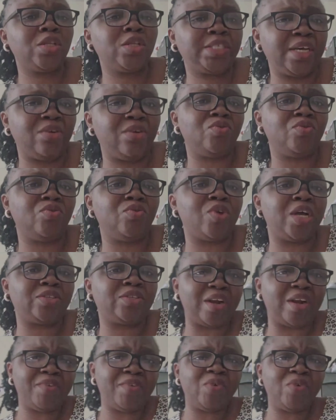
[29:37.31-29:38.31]
That what
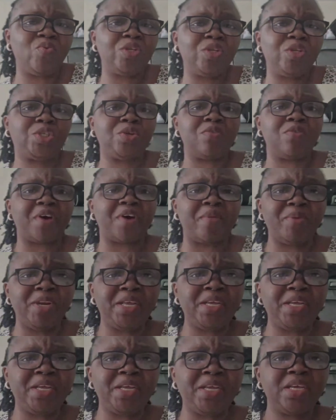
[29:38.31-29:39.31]
you are traveling
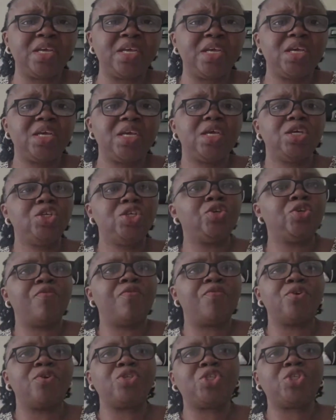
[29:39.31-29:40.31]
with your family,
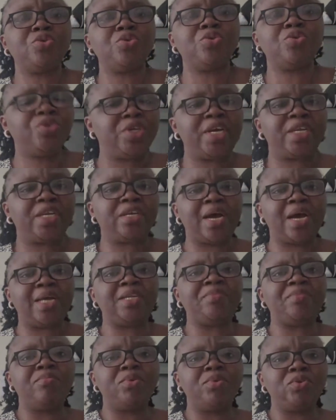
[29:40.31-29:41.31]
your
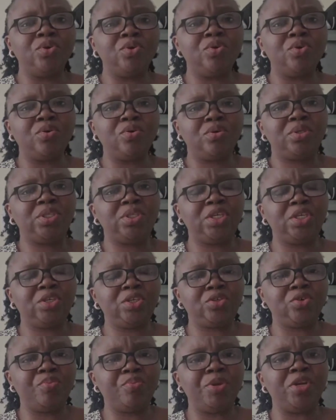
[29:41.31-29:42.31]
children are
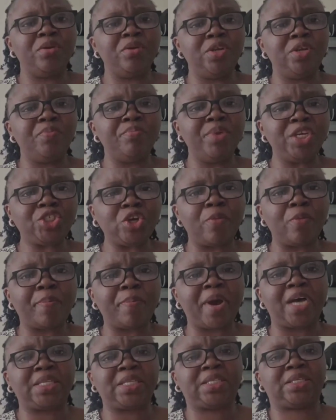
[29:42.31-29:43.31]
they should be
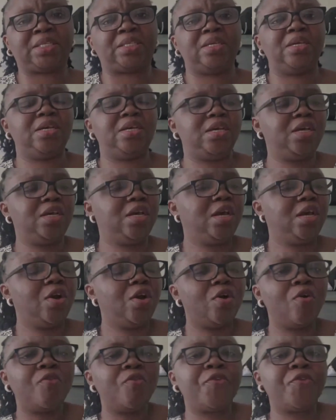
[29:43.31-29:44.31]
the major parts
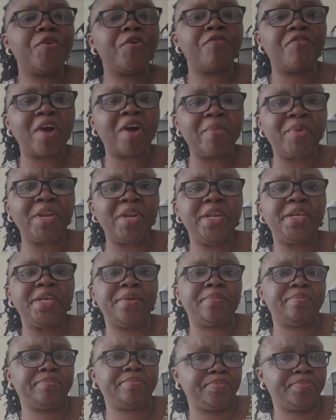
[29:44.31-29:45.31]
of your
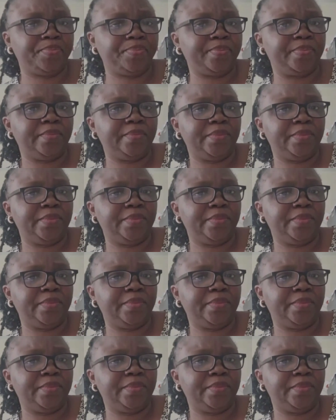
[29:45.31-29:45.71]
family.